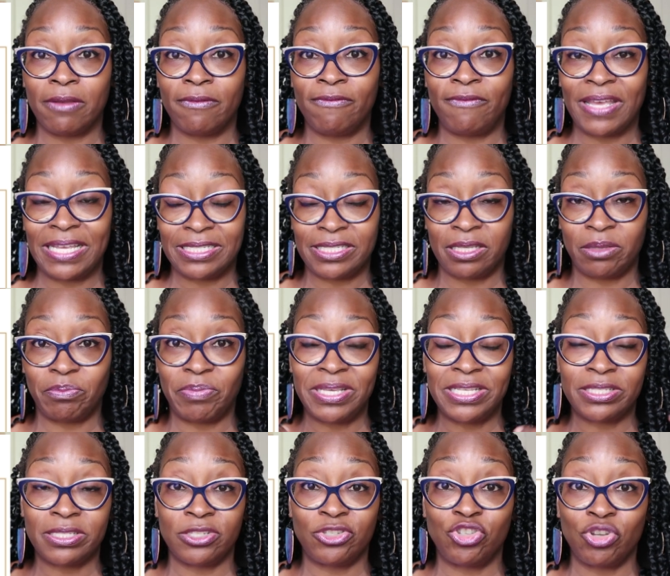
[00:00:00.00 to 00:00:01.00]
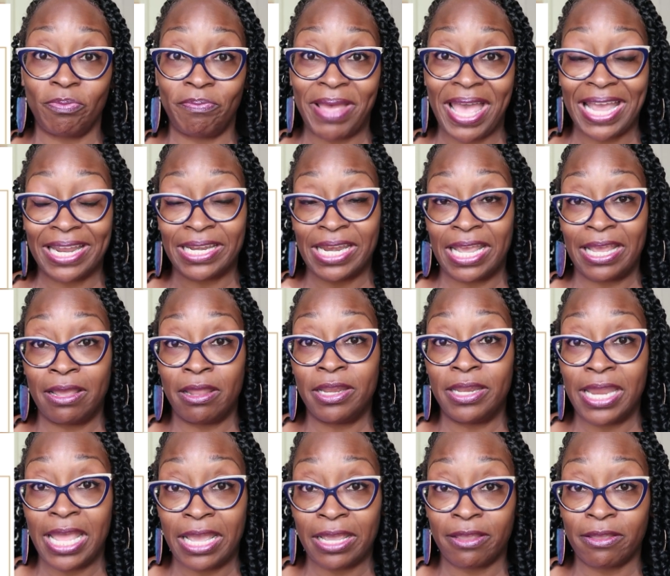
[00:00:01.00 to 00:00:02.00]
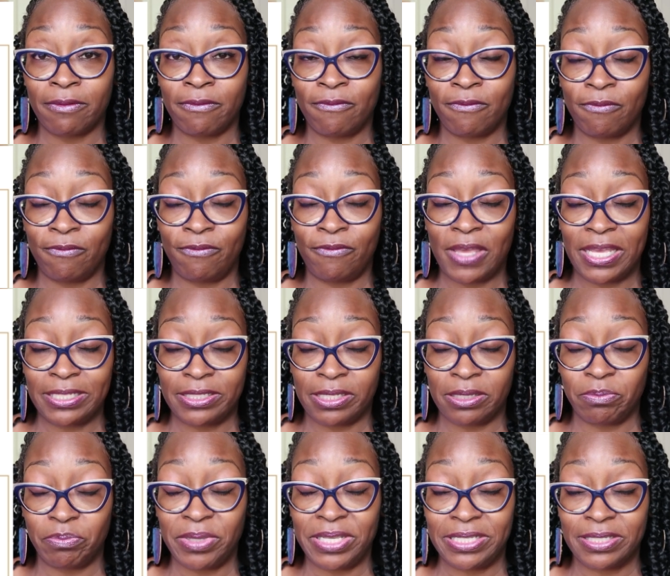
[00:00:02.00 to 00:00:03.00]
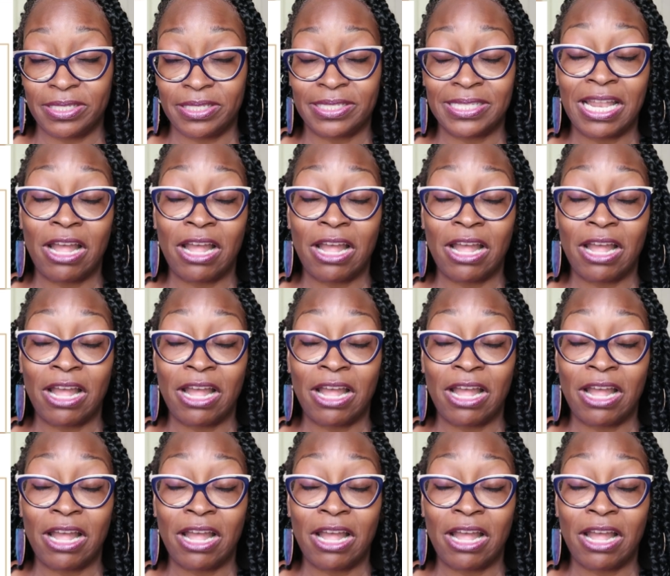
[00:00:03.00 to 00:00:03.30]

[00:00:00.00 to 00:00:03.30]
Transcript: facing pieces, your back neck facing pieces.